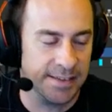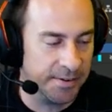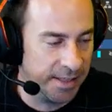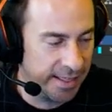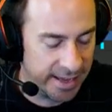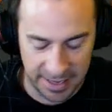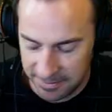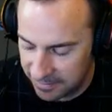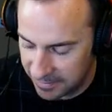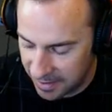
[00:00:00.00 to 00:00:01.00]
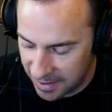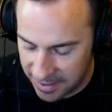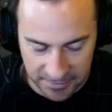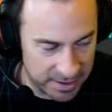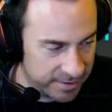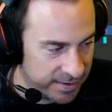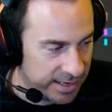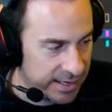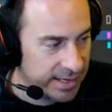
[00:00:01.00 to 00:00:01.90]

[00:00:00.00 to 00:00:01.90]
I really like it and the feel of it.